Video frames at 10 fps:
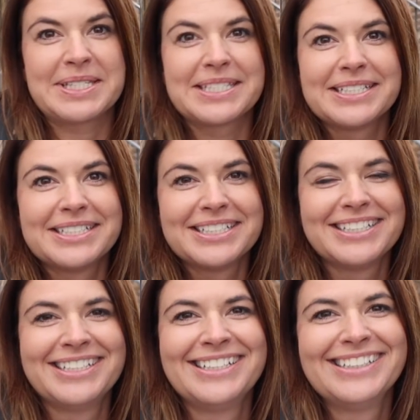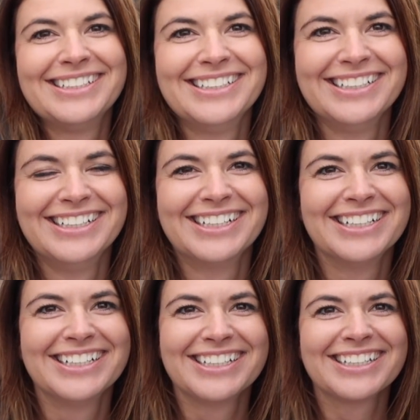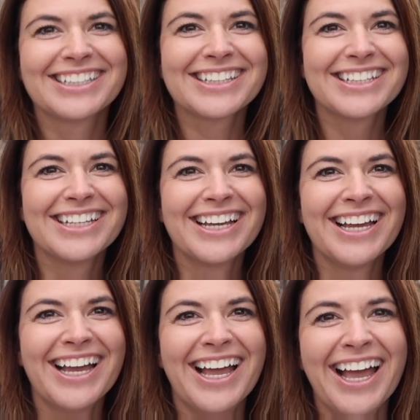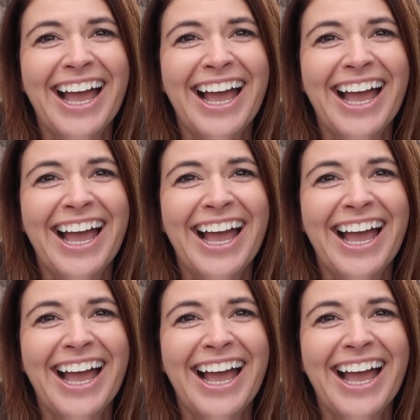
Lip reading: [no speech]